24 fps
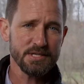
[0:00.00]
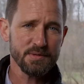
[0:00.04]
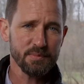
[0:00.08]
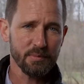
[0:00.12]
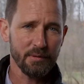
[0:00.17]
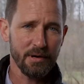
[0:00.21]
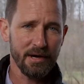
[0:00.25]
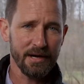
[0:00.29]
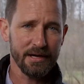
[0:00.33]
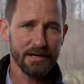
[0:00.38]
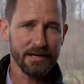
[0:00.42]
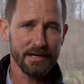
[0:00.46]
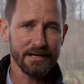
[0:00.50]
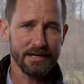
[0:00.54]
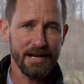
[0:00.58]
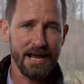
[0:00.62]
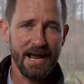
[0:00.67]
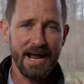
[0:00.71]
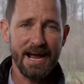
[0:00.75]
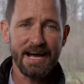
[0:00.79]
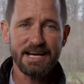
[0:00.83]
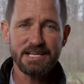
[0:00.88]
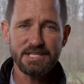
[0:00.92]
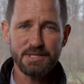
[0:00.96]
product
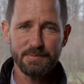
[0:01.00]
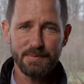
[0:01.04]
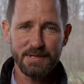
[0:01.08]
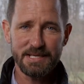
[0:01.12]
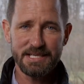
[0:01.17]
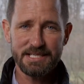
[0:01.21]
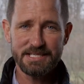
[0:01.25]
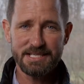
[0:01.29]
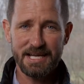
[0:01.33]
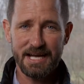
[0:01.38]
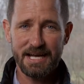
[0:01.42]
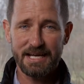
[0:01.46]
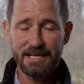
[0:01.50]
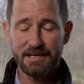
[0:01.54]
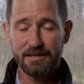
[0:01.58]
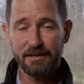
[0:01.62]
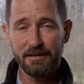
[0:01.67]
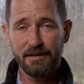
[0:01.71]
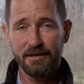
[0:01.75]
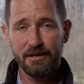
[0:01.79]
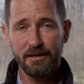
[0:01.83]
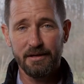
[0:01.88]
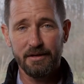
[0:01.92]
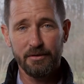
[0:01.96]
has to be designed
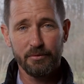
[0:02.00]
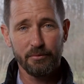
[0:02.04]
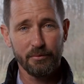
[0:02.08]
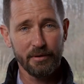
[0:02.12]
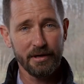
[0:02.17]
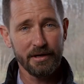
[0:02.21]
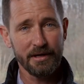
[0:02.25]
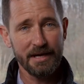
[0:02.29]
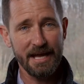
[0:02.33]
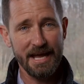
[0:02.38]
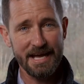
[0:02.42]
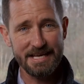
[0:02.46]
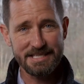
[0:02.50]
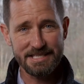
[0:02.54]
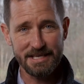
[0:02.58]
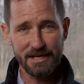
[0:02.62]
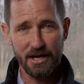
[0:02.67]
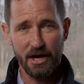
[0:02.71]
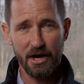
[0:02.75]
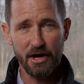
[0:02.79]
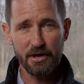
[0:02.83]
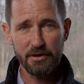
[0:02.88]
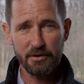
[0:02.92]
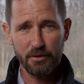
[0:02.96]
really as an
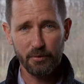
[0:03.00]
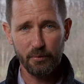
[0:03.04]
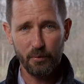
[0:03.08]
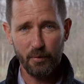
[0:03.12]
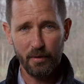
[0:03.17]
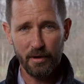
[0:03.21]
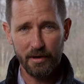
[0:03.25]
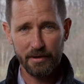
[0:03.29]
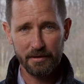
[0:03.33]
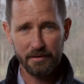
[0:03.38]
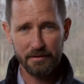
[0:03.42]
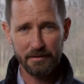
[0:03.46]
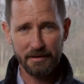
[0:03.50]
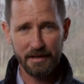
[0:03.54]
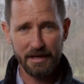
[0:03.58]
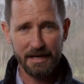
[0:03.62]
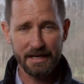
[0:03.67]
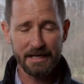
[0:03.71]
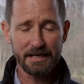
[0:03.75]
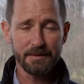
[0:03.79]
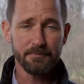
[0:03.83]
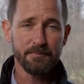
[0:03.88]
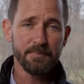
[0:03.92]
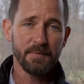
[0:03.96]
underwater
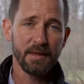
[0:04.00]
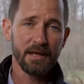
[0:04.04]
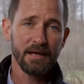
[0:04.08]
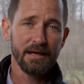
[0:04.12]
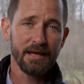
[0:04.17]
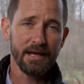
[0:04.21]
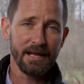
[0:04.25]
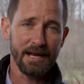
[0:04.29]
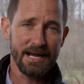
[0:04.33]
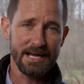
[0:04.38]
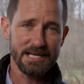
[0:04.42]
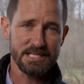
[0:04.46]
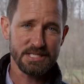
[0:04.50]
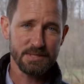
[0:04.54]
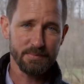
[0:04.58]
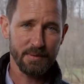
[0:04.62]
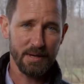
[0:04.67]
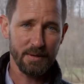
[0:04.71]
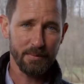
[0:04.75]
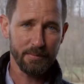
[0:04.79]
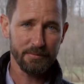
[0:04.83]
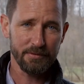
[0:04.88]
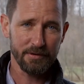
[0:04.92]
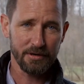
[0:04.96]
light. It has to be
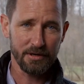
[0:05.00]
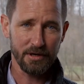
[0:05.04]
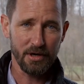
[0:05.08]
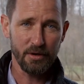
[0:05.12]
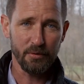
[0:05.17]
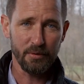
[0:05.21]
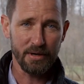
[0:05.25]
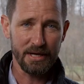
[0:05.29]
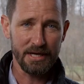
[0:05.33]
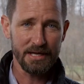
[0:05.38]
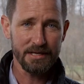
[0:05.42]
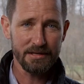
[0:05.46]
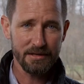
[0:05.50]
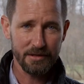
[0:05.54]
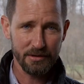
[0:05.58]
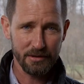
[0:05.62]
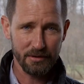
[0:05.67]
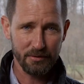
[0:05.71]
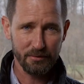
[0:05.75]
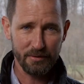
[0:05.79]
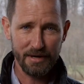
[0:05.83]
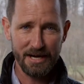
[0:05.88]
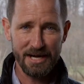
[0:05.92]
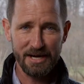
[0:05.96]
able to go into the
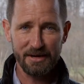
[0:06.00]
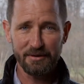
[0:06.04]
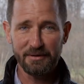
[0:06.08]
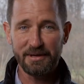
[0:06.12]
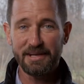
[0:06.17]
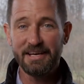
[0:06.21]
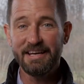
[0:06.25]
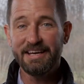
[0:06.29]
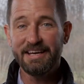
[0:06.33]
ground.